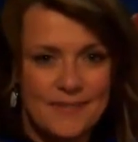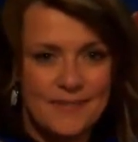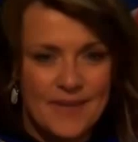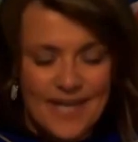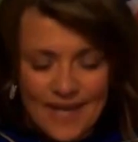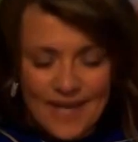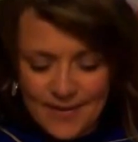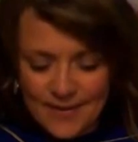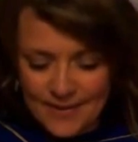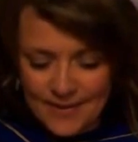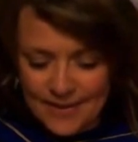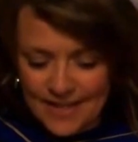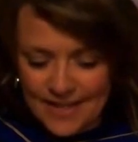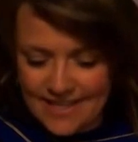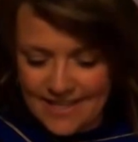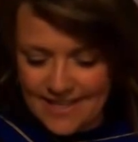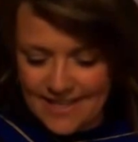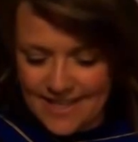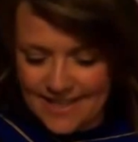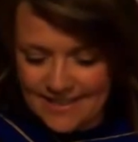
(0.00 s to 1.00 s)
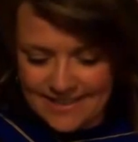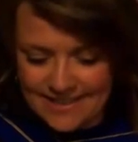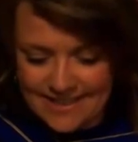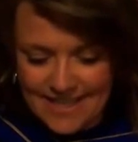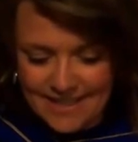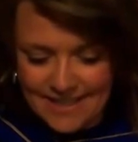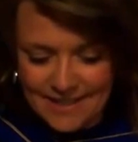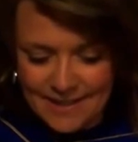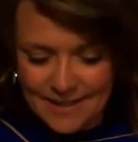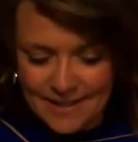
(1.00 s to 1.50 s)
the other late night
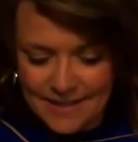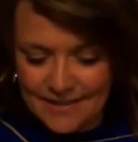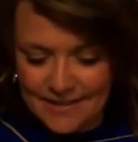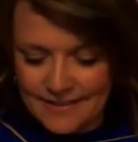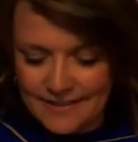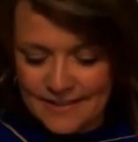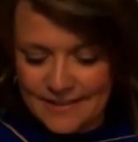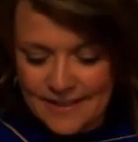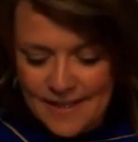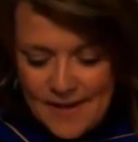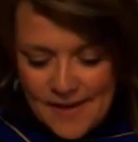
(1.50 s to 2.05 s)
sessions.